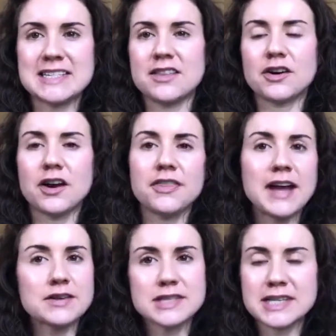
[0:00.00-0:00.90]
and there are
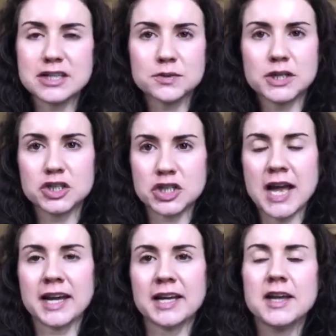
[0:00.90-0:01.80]
1,000 things we could
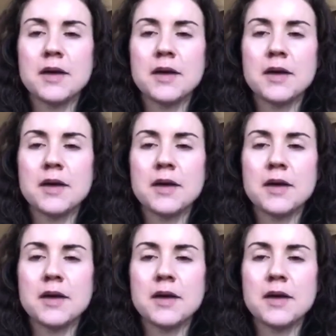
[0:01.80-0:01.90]
check,